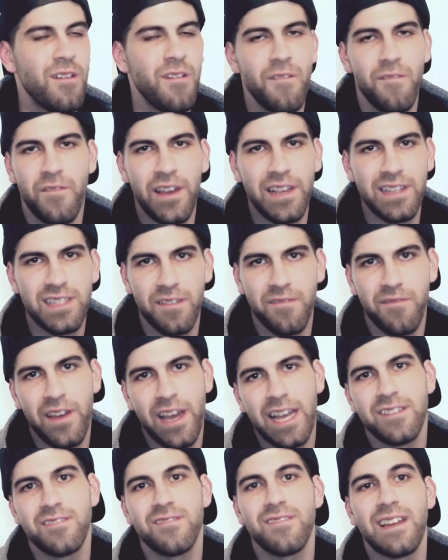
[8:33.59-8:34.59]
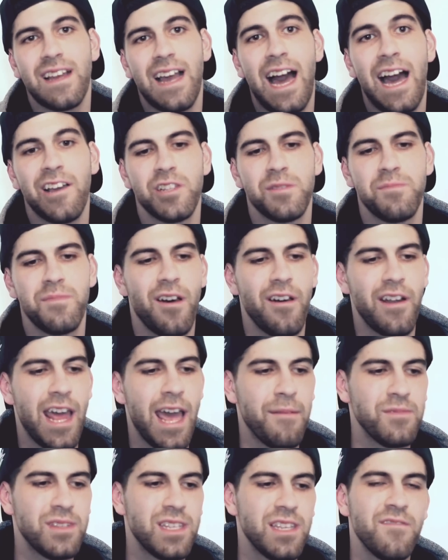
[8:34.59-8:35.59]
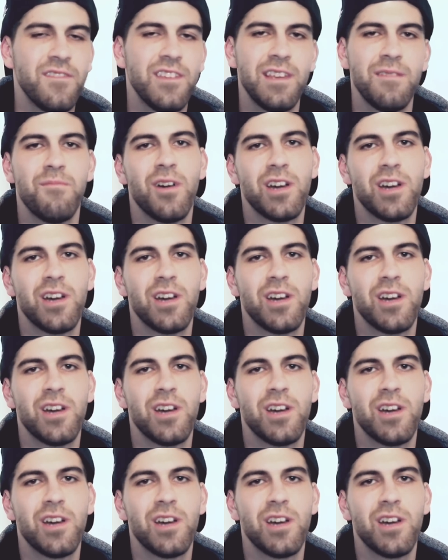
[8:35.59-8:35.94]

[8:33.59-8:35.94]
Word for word: face to face the guy who's been on MTV,